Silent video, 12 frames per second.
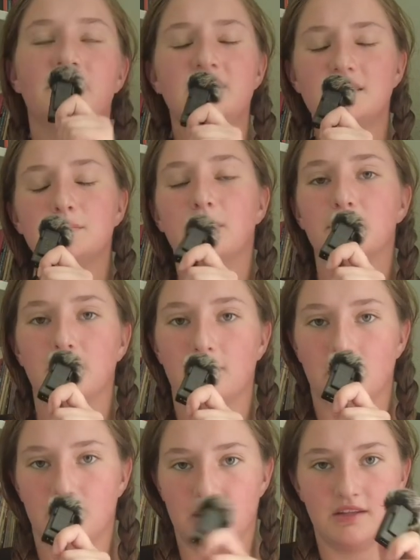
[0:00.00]
This is probably
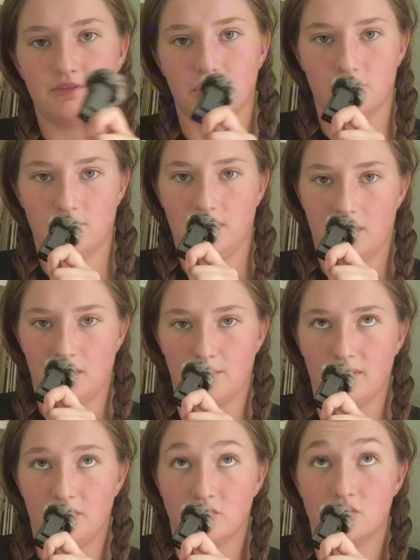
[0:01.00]
going to be the first video
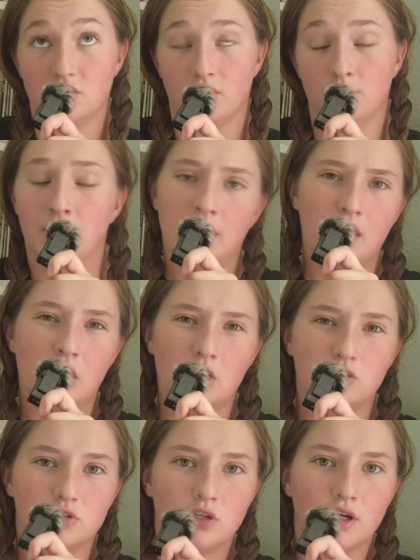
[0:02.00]
post, so
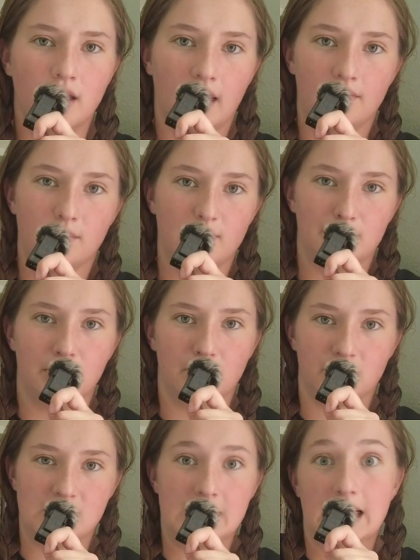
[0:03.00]
sorry I haven't been
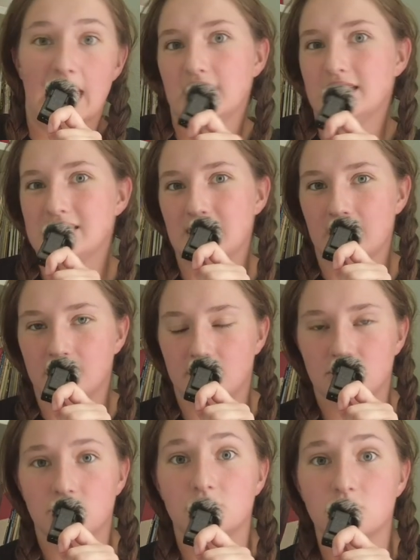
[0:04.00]
posting. I decided to
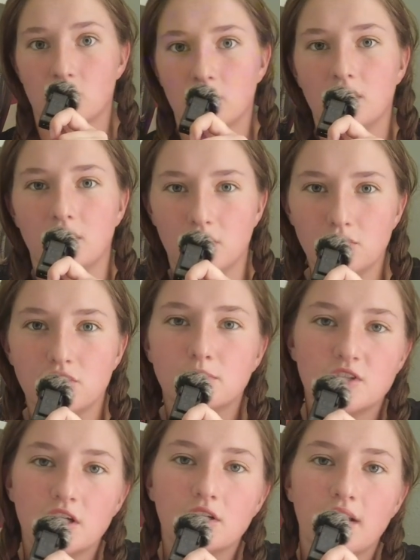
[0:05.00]
start a YouTube
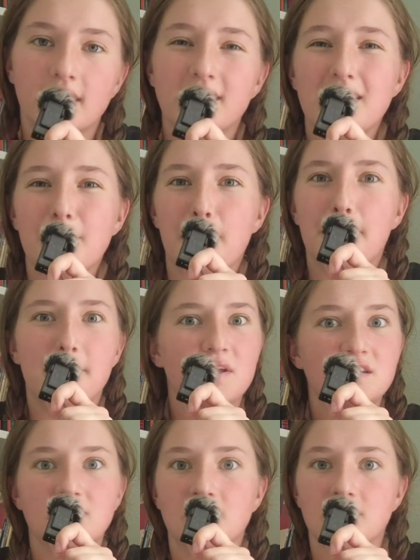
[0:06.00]
channel at the
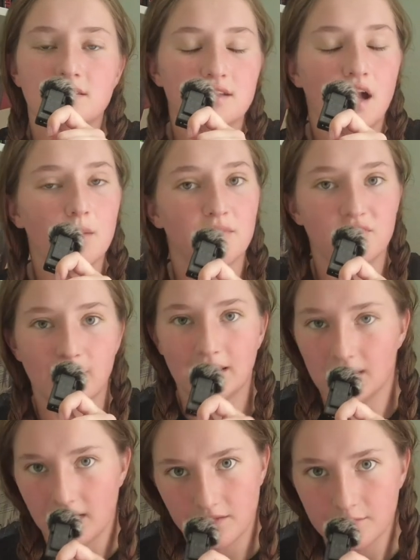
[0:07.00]
busiest time of my
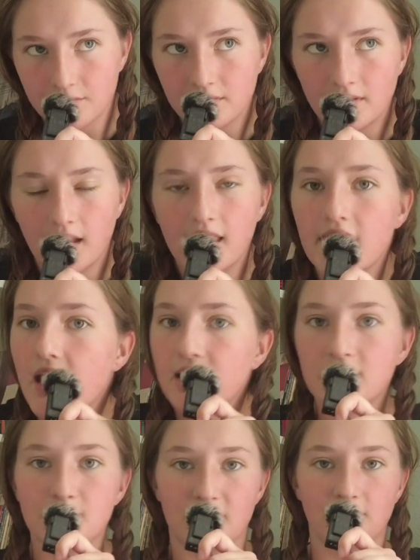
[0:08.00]
life, and that
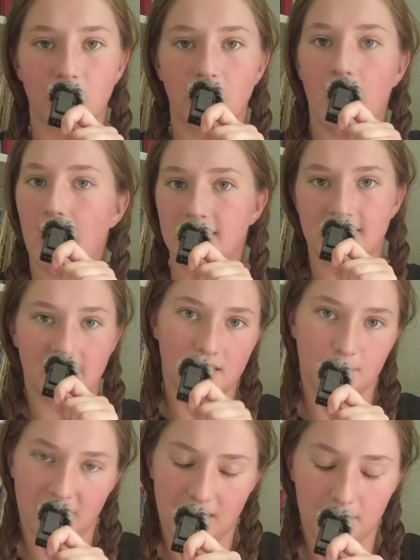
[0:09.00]
is my fault. I take
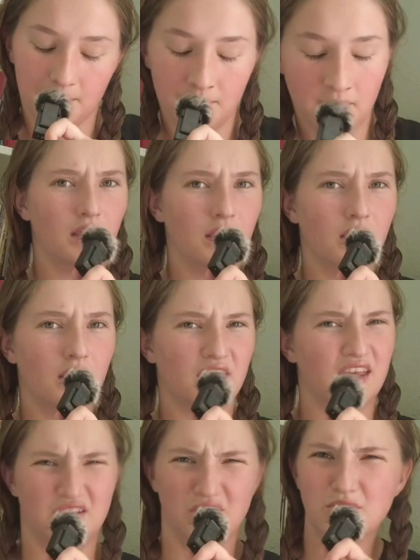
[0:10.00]
the blame.
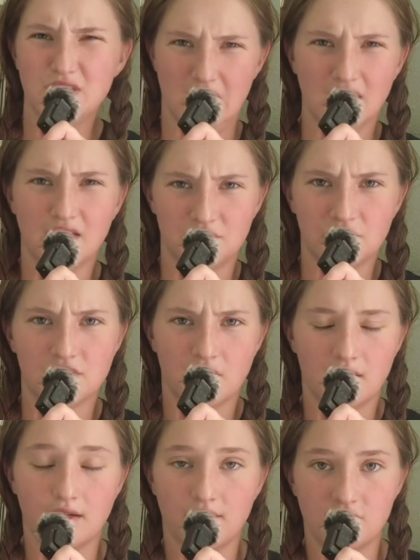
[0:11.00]
Can you tell I just got
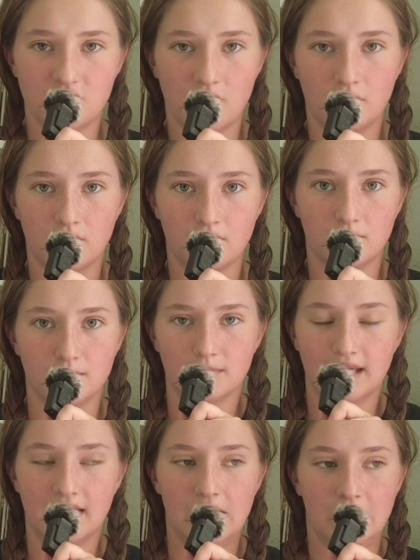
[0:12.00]
out of the shower?
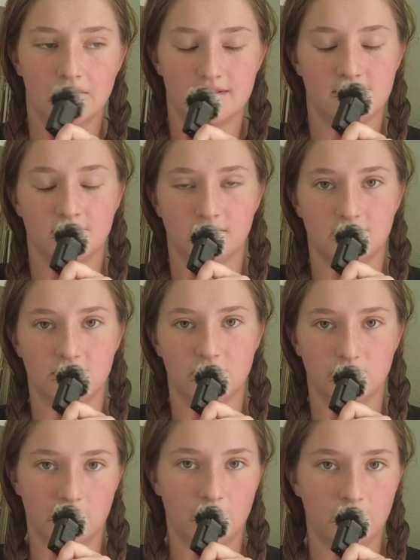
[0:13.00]
My hair is literally
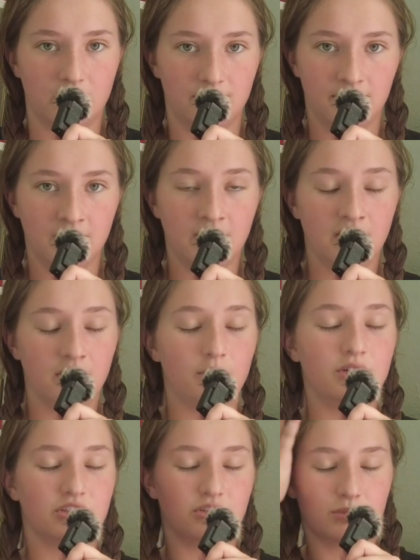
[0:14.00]
soaking wet,
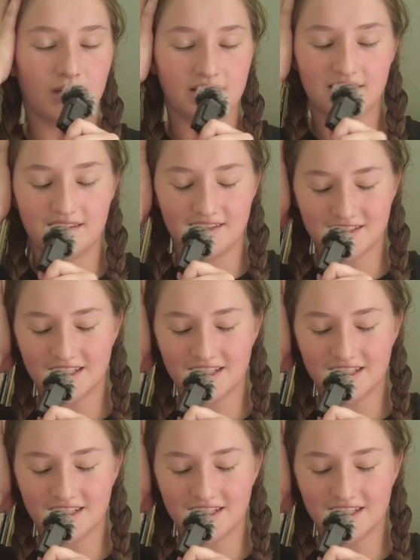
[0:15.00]
which is why it's in these